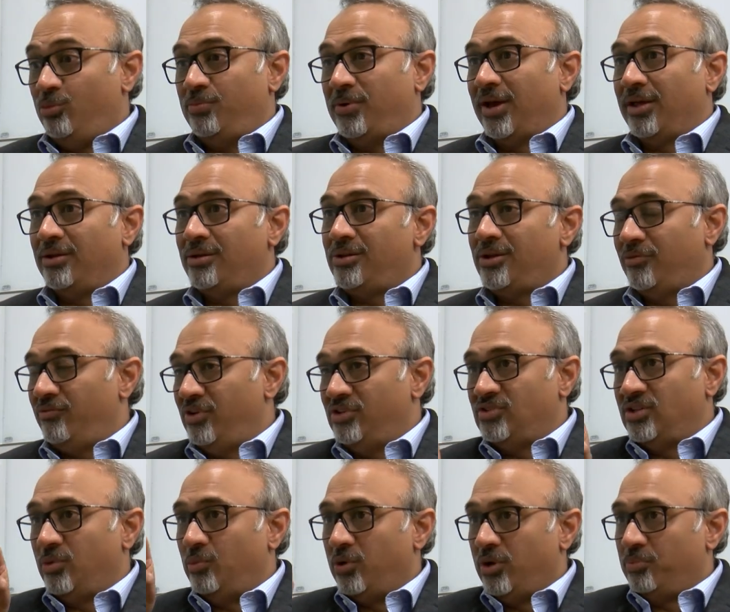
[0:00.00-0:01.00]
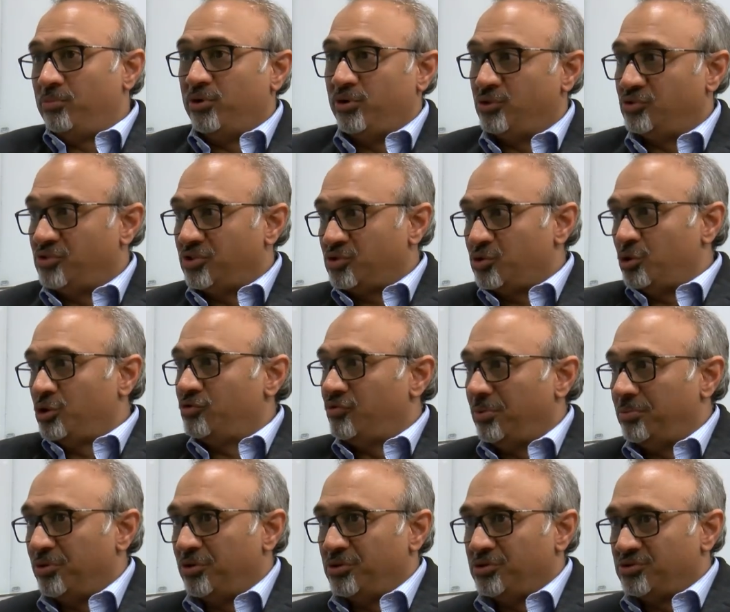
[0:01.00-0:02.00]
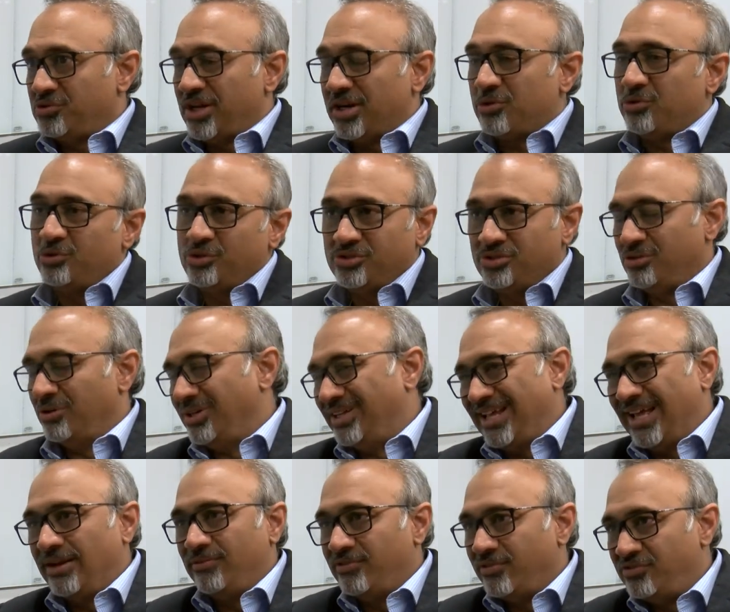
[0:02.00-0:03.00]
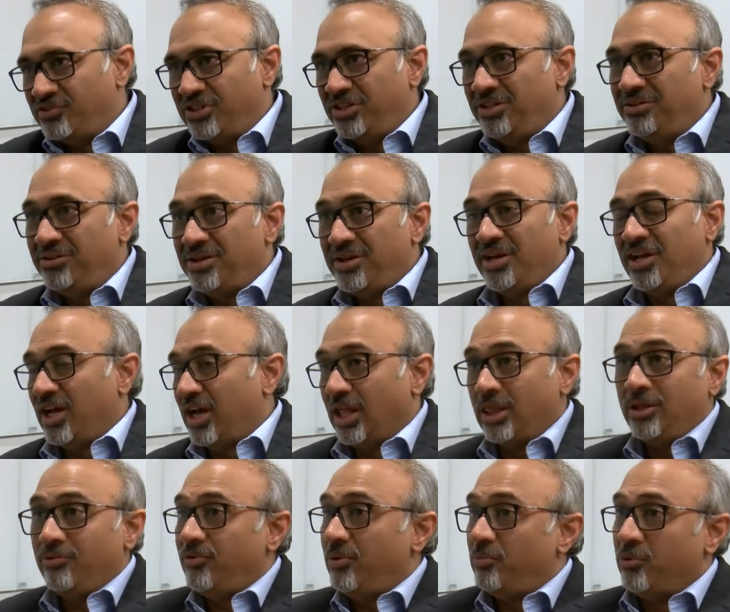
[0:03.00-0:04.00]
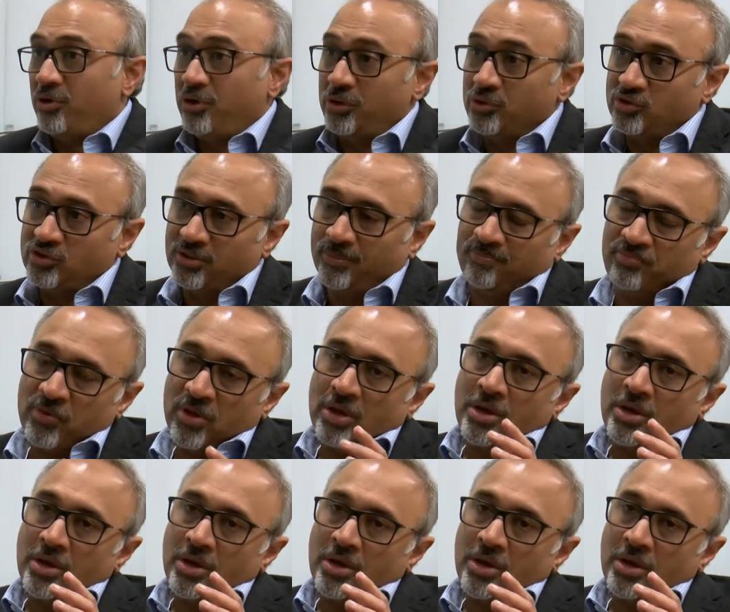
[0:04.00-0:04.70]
panel, and we say, we'll produce this course, we'll produce that course, you know, 10, 15, and then we produce them.